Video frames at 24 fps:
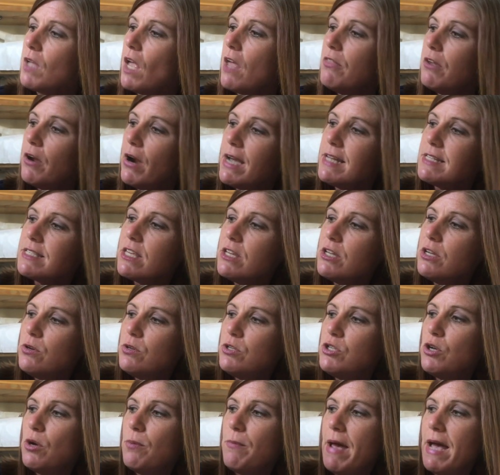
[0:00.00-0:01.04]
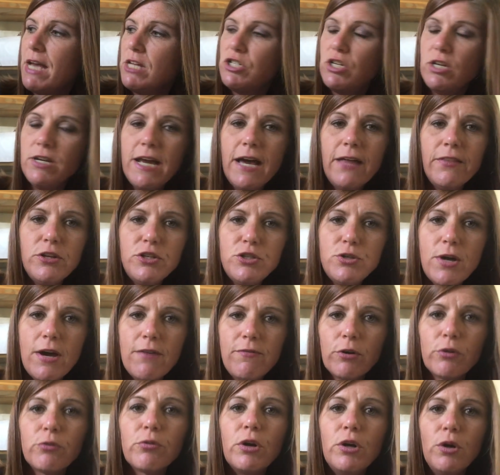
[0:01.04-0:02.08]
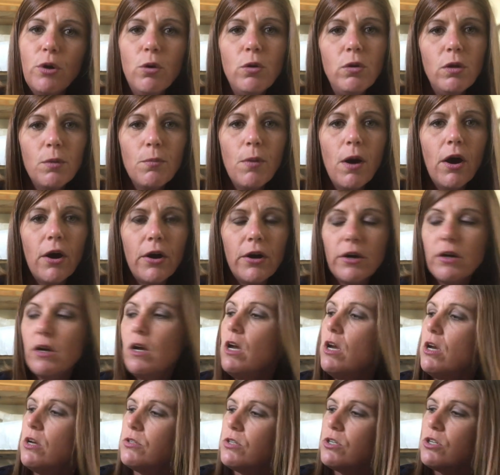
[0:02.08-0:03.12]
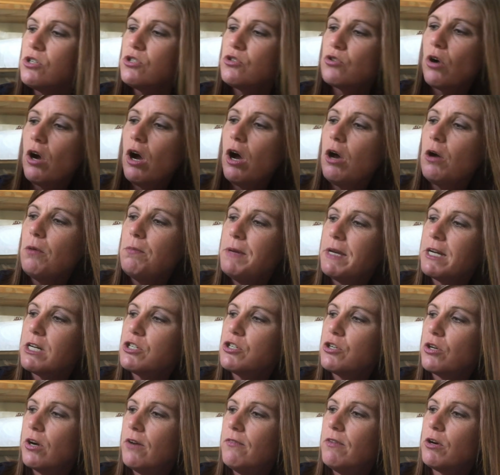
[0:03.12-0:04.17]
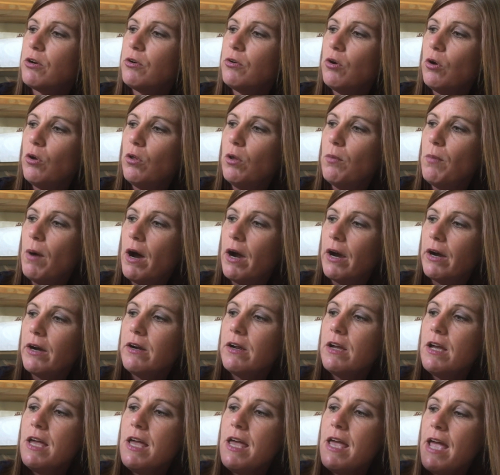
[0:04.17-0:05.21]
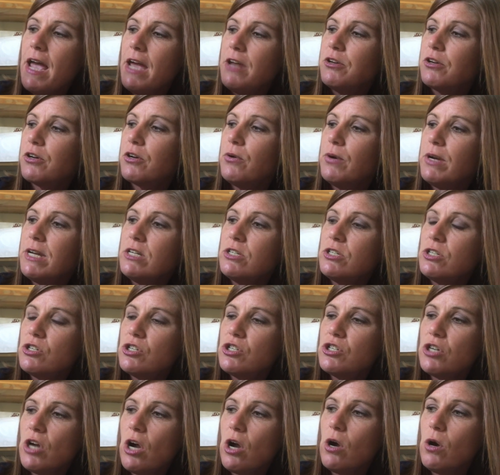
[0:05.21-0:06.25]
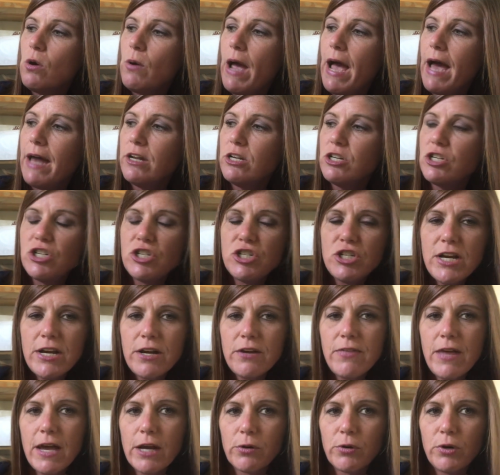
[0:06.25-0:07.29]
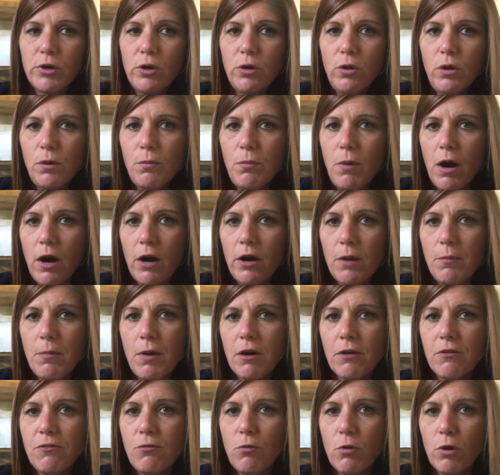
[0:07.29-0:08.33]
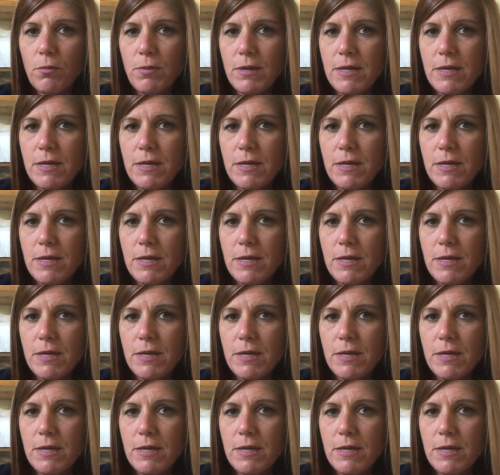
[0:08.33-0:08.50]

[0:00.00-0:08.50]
they're asking you to imagine now that you have a granola bar. So just draw a picture of a granola bar and you're going to show how to share that granola bar among 4